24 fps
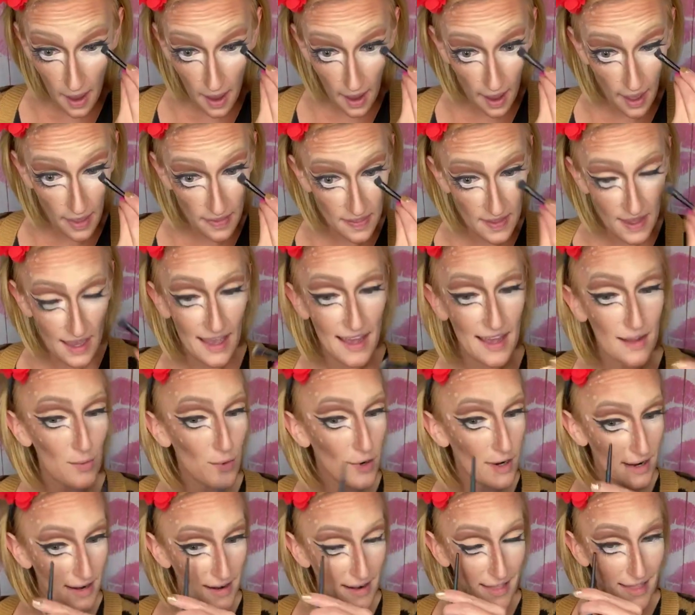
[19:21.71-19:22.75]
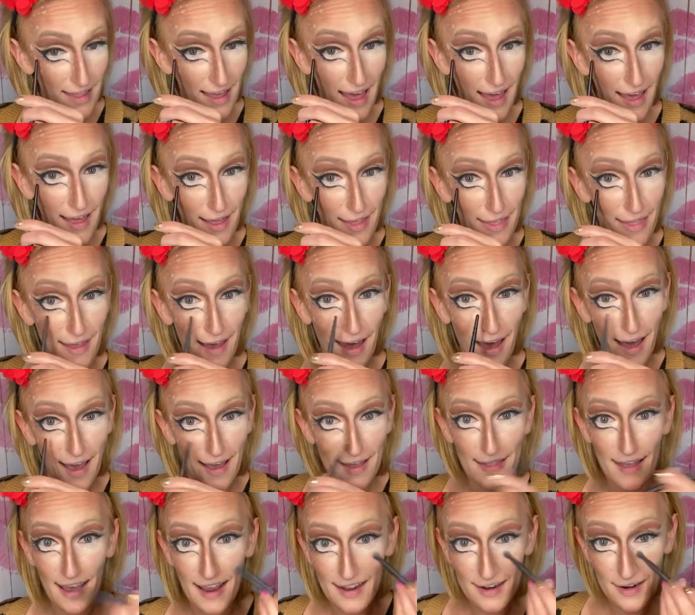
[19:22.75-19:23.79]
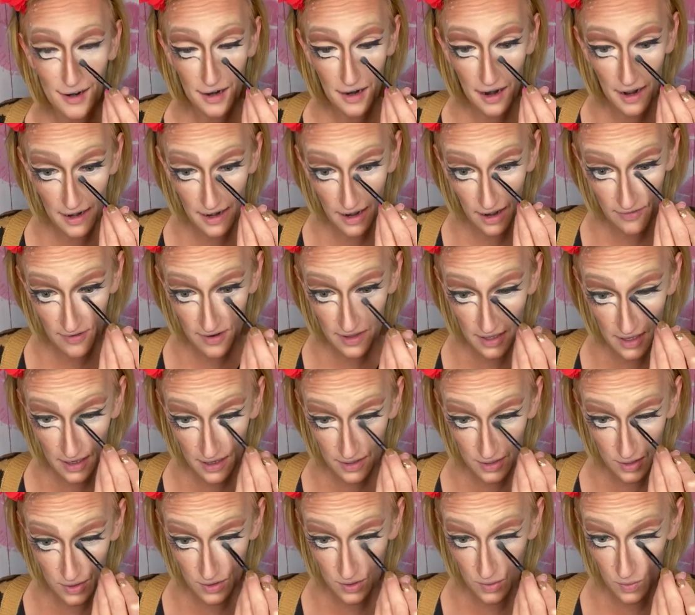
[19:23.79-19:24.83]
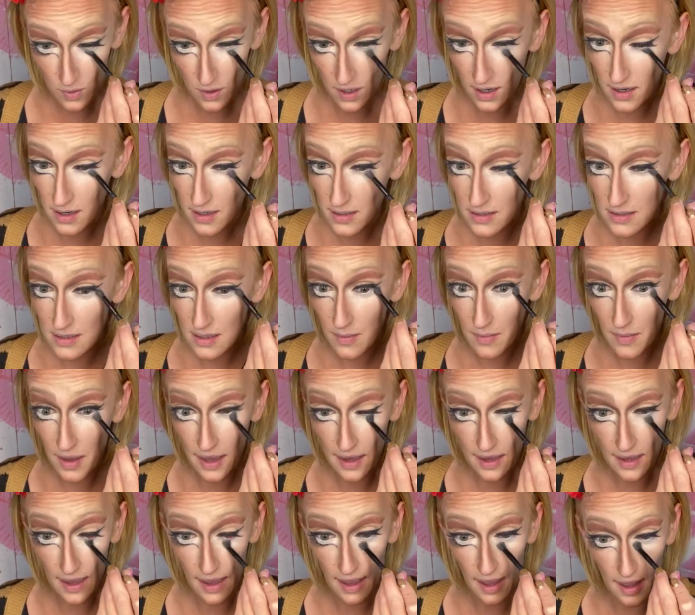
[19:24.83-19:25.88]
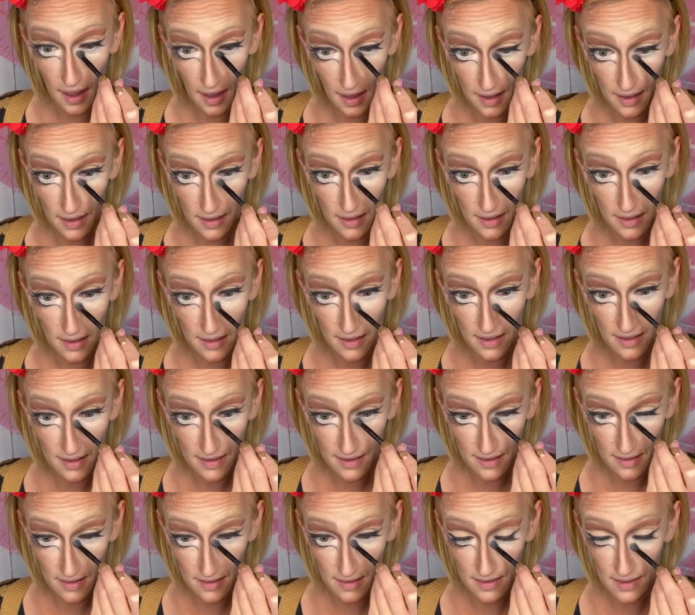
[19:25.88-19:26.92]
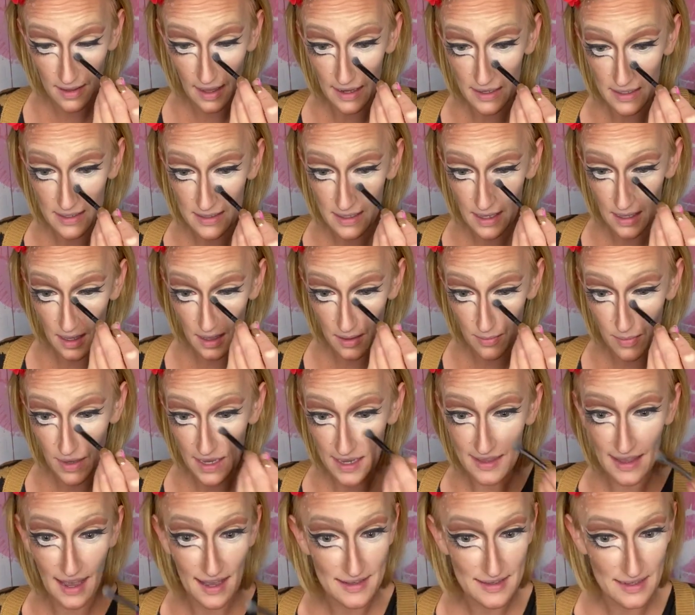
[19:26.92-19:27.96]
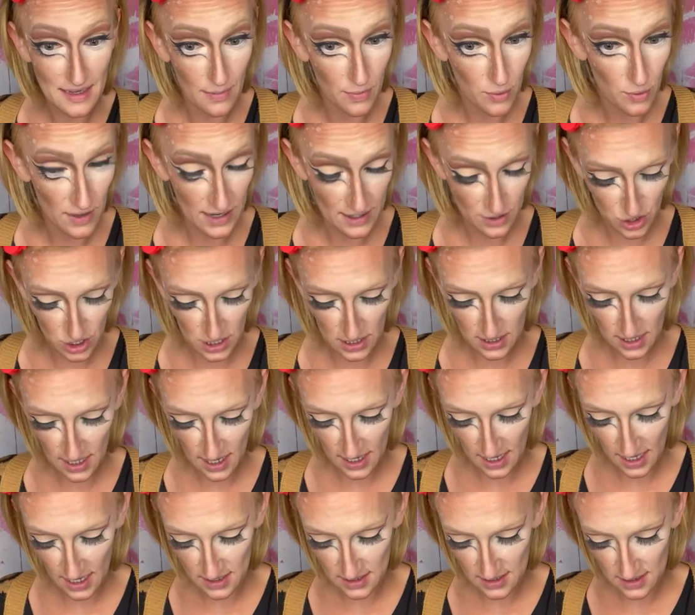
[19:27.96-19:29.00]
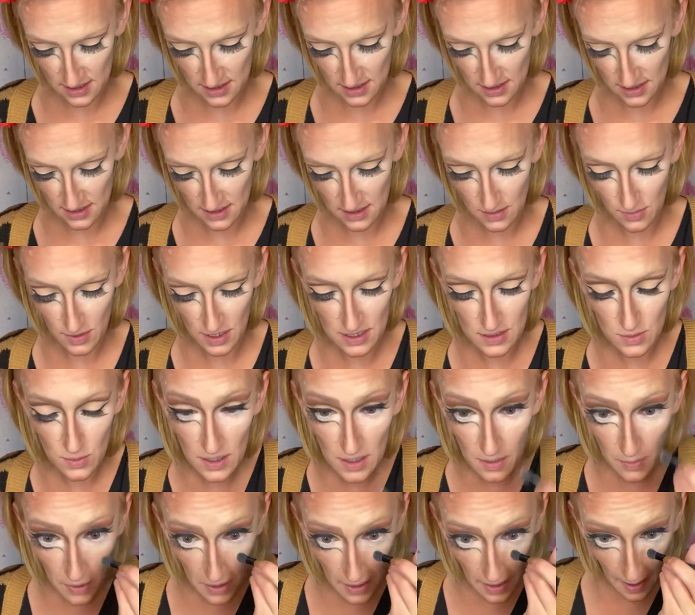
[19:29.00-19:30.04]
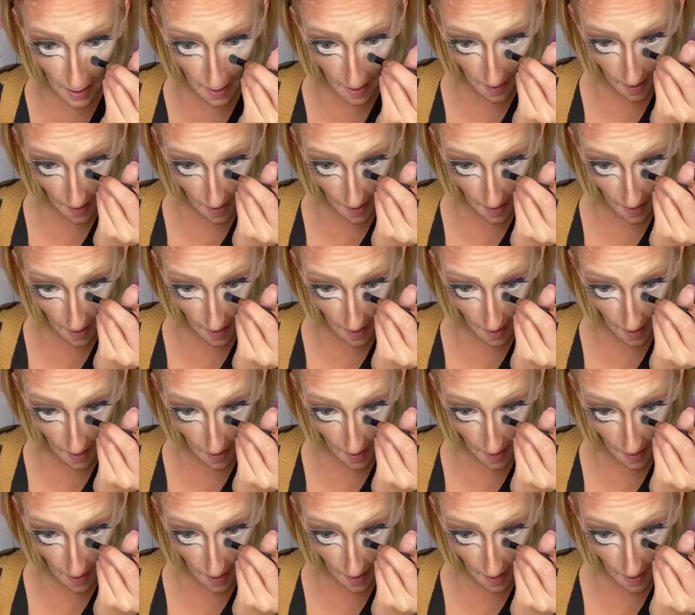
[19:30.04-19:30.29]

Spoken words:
And then we're going to let the eyeliner and everything do the work to make it, like, make that separation, I guess, is the best way to put it.